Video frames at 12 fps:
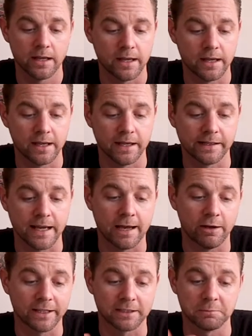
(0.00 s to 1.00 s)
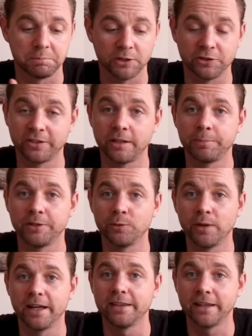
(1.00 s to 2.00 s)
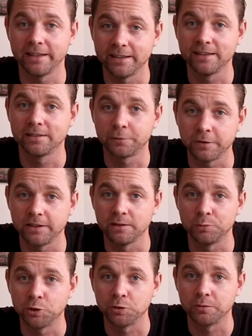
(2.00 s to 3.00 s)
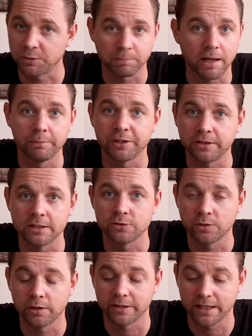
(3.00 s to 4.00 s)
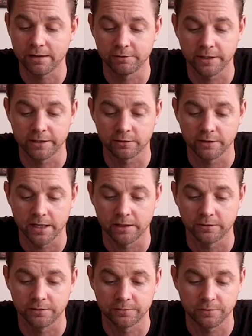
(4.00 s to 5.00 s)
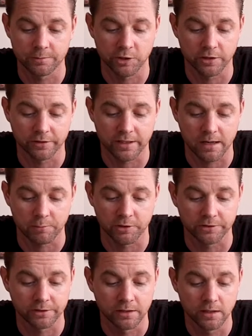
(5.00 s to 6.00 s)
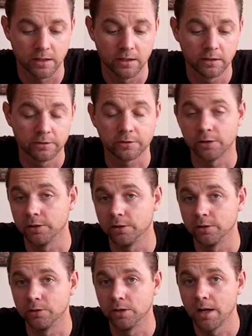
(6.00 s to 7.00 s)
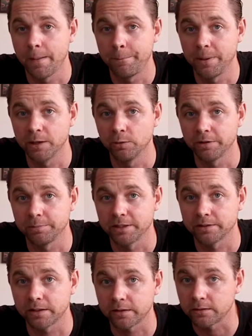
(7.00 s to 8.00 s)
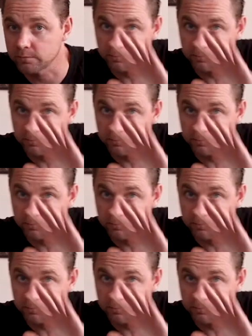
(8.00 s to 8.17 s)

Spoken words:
and how I can build it up in a way that is feasible with probably things you already have laying around from your other cameras. So bear with me a second.